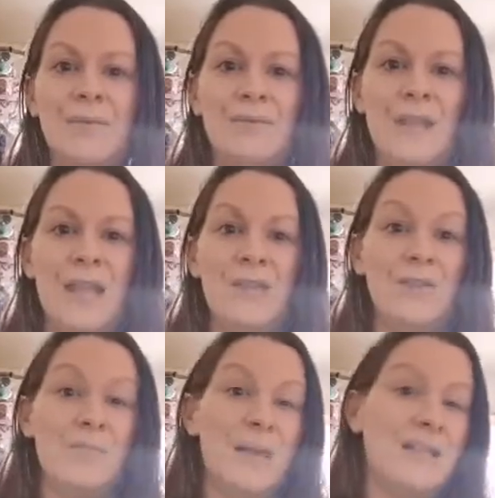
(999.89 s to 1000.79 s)
of day
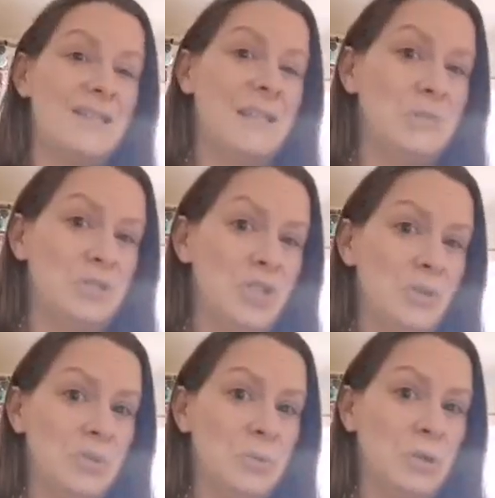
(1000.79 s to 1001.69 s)
that might seem
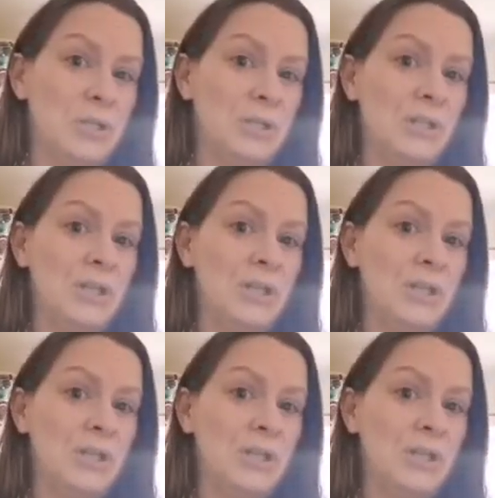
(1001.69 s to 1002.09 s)
unusual.